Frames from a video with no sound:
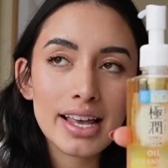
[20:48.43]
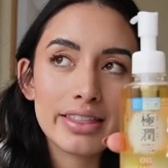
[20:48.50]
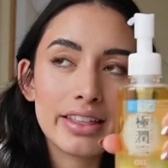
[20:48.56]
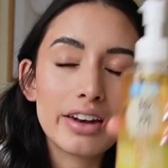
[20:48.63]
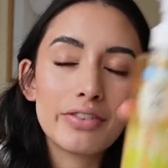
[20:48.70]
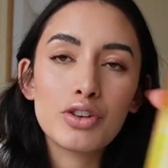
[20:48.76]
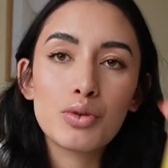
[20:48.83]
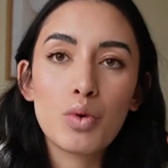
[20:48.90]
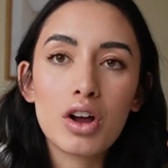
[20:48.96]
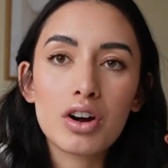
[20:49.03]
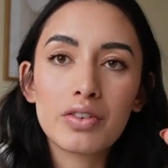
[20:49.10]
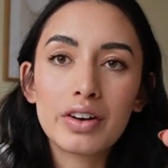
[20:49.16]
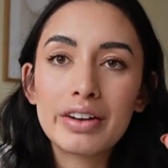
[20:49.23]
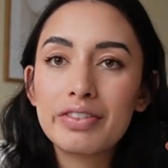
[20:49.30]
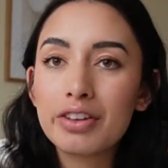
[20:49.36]
and then if you want a
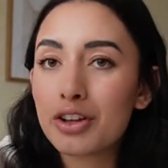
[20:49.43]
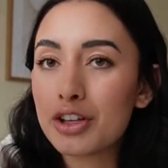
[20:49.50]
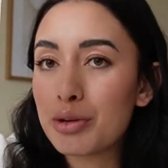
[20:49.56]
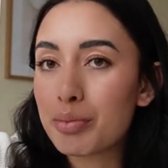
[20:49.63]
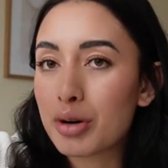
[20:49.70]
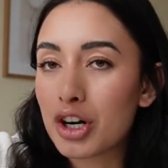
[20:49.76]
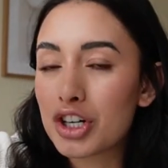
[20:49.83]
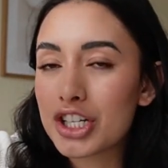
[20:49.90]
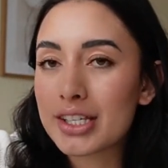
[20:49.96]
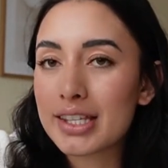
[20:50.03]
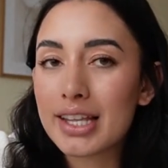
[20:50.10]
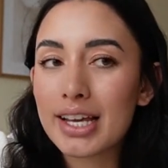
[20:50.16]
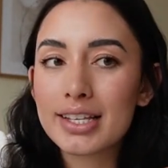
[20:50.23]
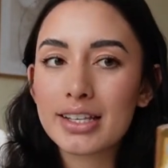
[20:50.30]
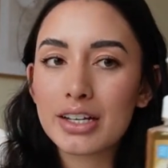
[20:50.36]
refill, you purchase
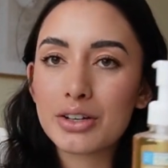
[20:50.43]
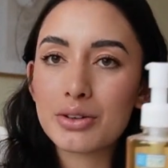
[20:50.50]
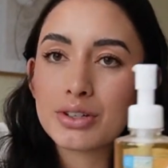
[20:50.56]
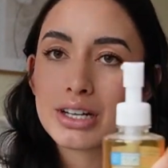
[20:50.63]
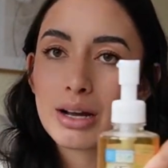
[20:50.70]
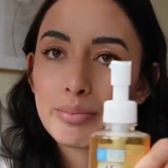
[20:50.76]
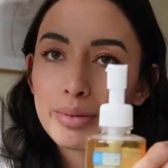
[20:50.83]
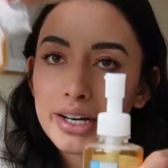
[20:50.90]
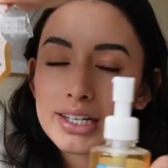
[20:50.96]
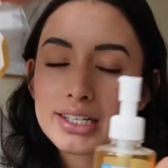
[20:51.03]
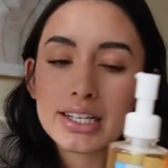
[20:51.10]
this and you dump it into